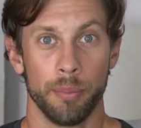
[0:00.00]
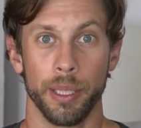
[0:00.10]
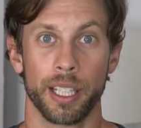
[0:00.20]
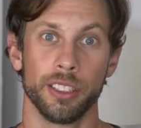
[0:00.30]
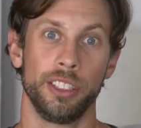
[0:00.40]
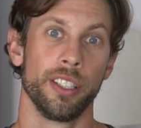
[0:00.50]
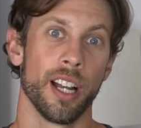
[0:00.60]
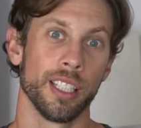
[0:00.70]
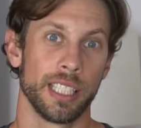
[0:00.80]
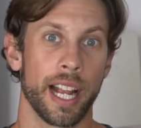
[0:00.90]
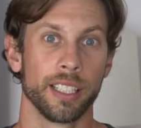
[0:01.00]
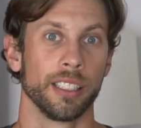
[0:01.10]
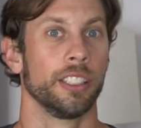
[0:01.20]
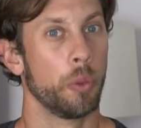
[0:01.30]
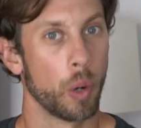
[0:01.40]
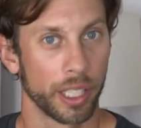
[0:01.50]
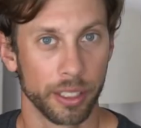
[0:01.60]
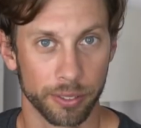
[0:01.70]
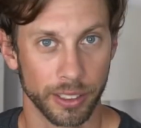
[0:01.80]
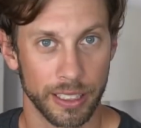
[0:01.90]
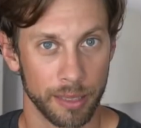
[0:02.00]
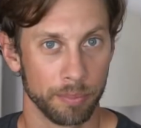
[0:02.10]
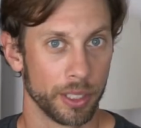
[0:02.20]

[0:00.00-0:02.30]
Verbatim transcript: because you're not technically working for them.